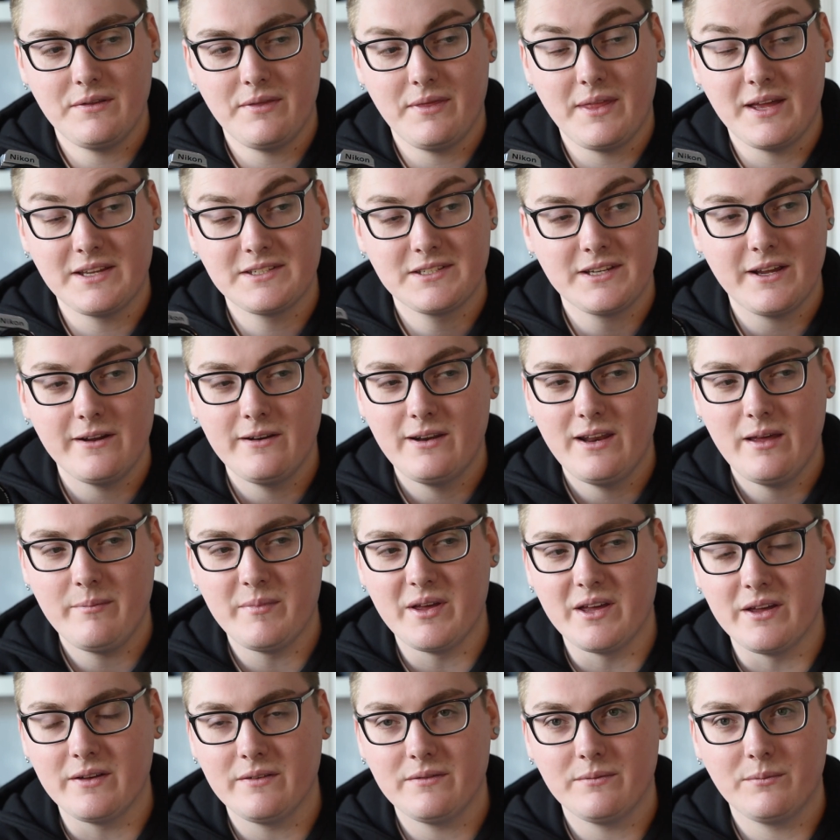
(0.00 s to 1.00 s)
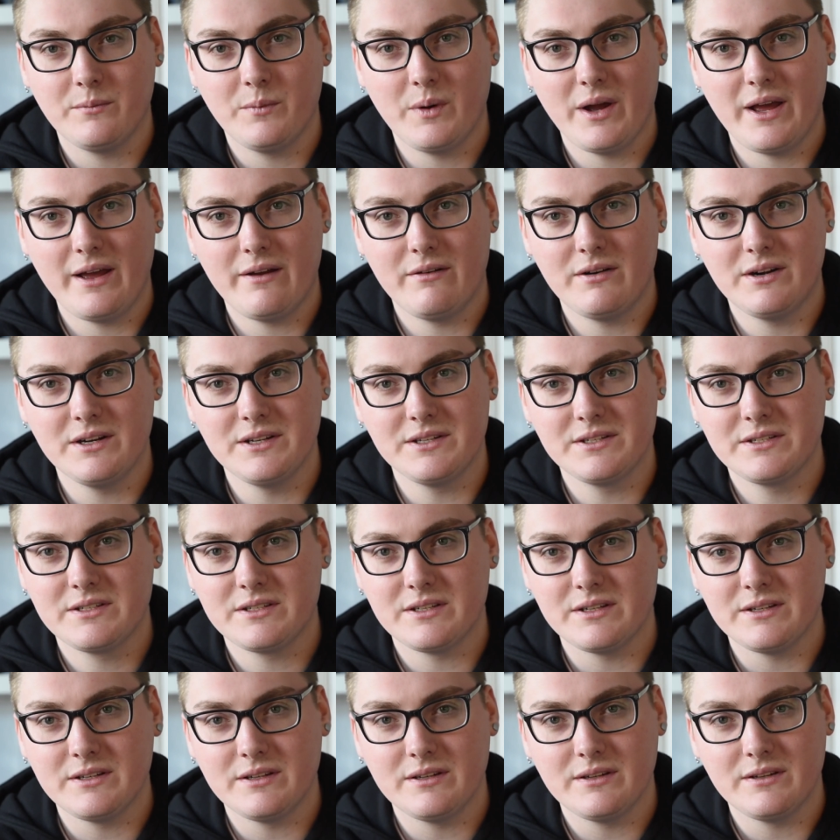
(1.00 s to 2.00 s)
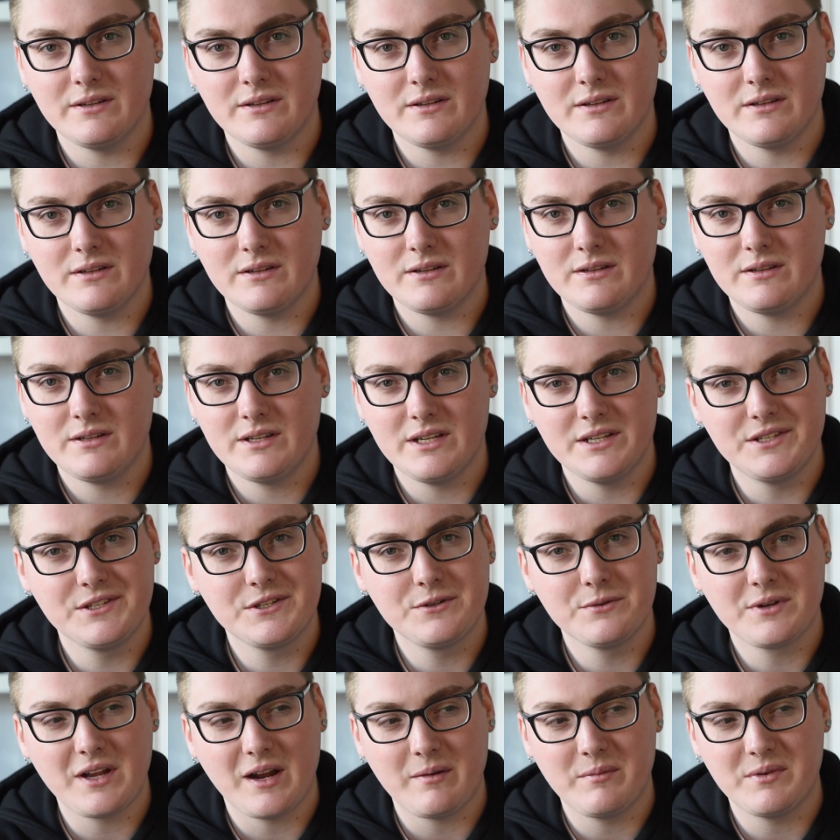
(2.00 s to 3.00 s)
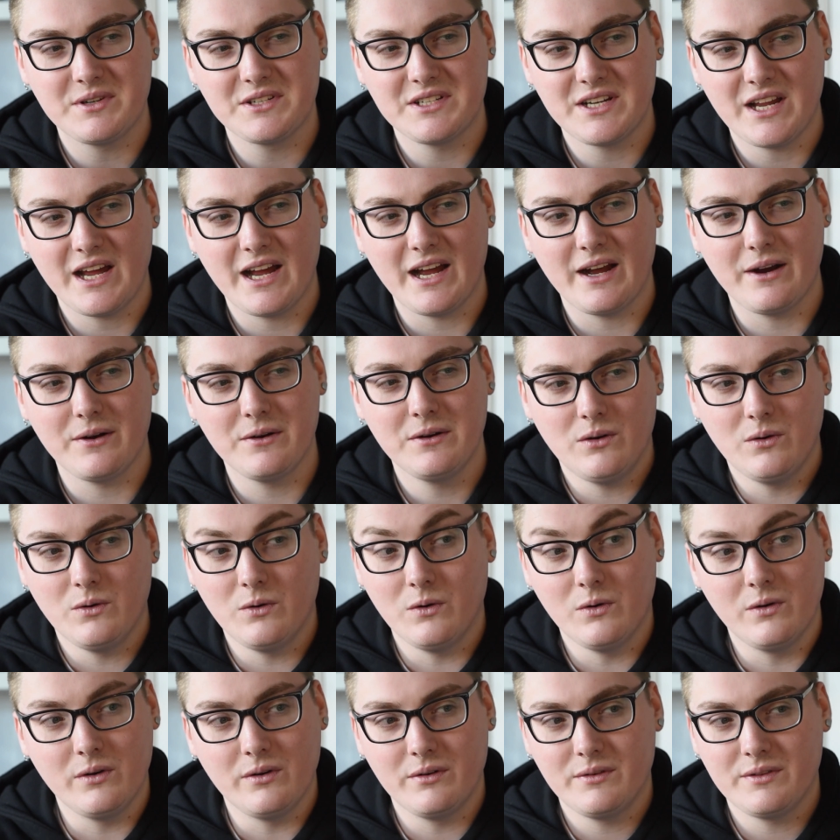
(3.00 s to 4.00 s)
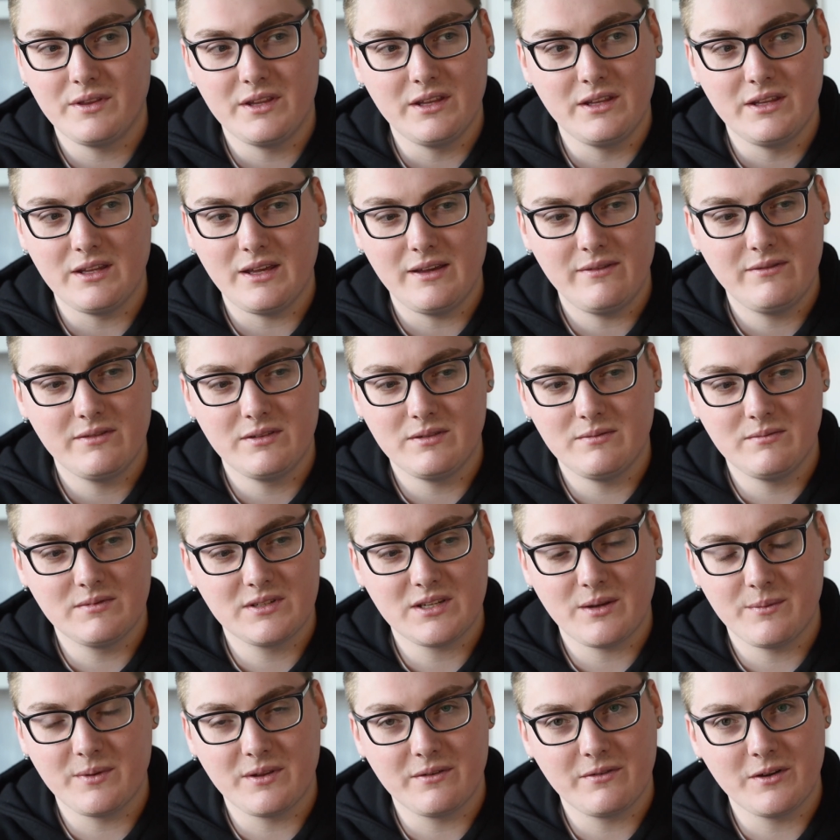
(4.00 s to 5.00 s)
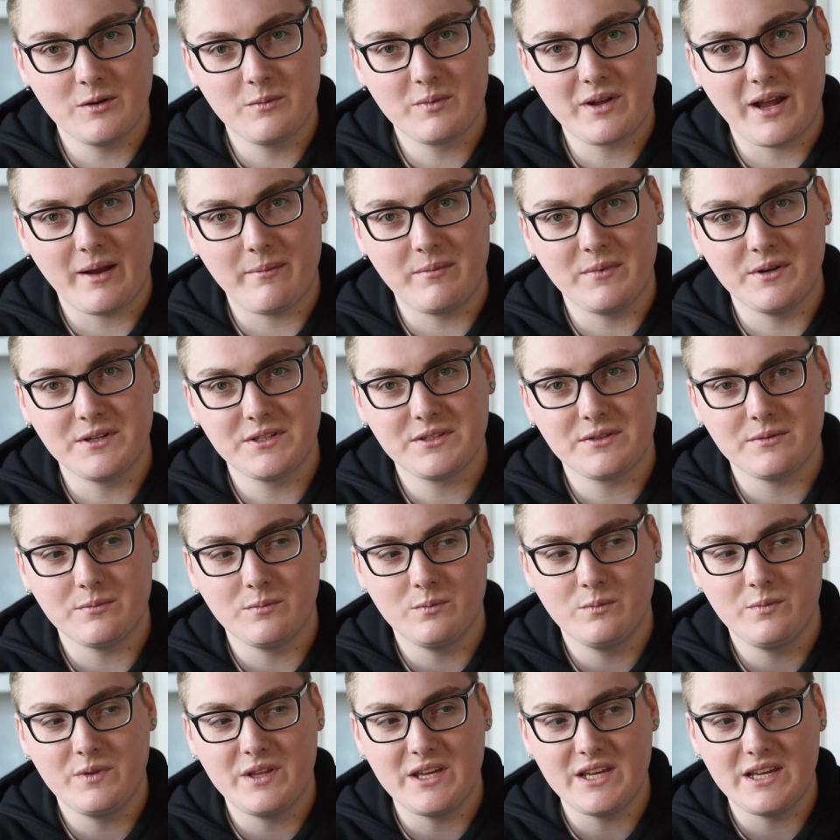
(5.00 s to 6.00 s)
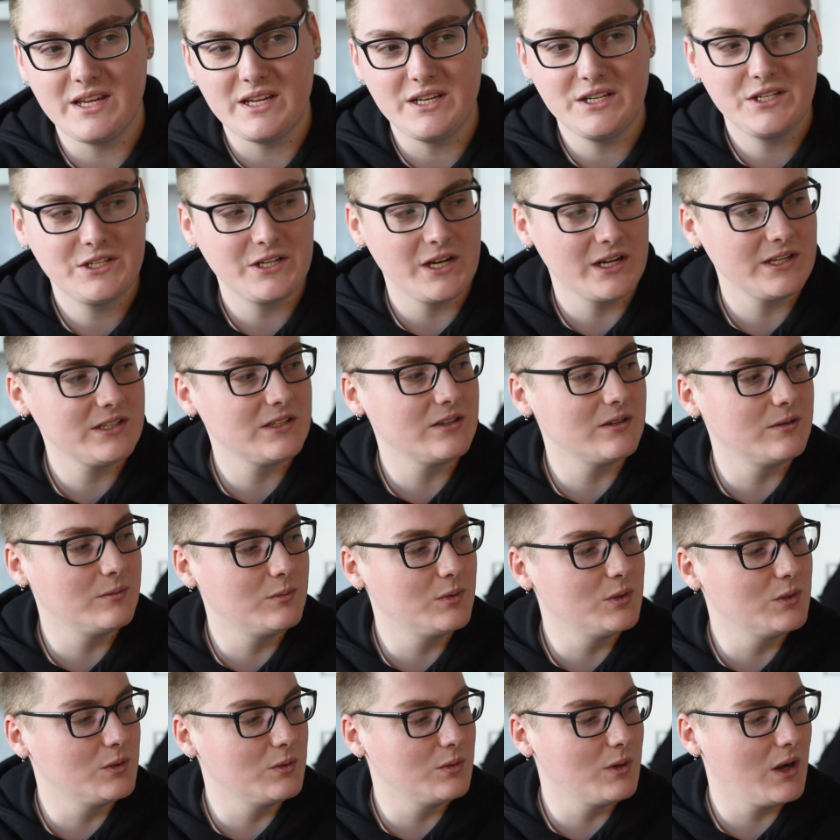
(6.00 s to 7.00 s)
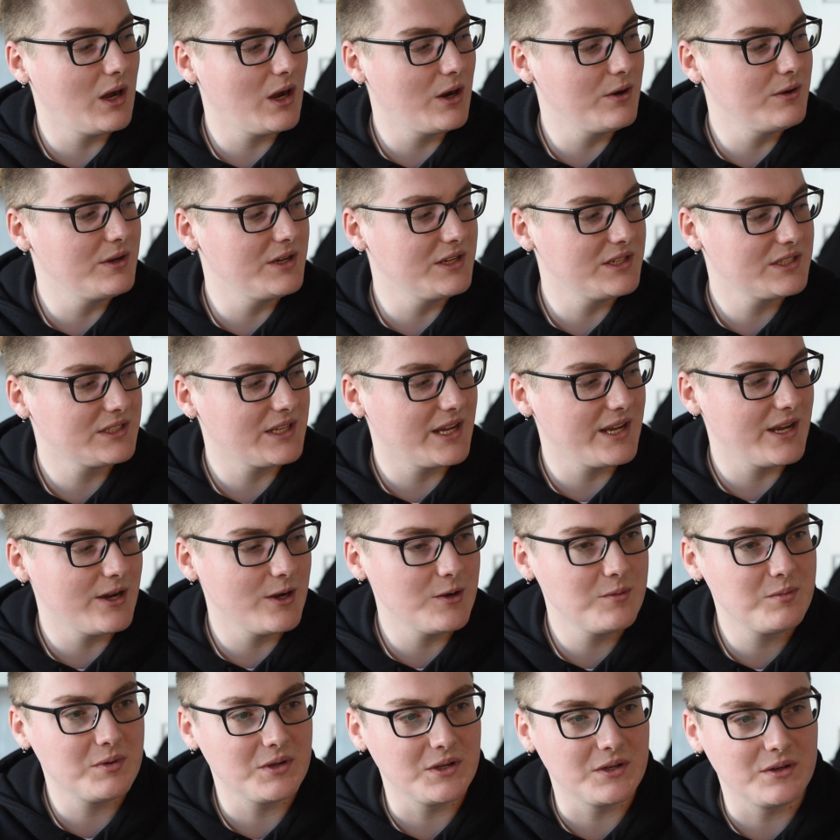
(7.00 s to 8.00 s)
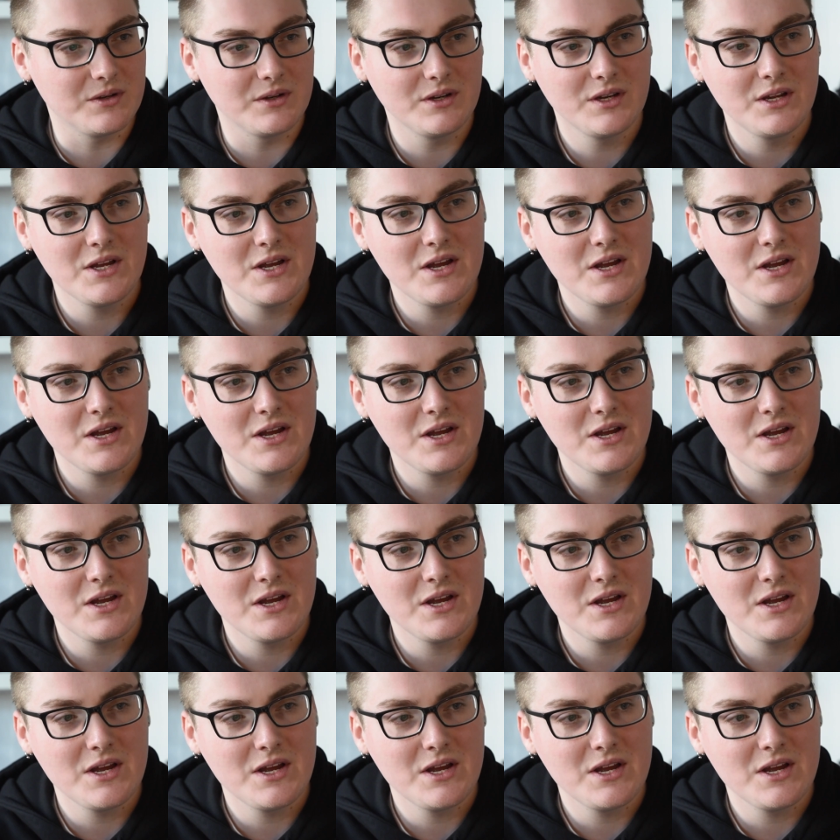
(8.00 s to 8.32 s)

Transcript: there's no limit, whereas digital cameras now, or even some of the film cameras, the shutter will only stay open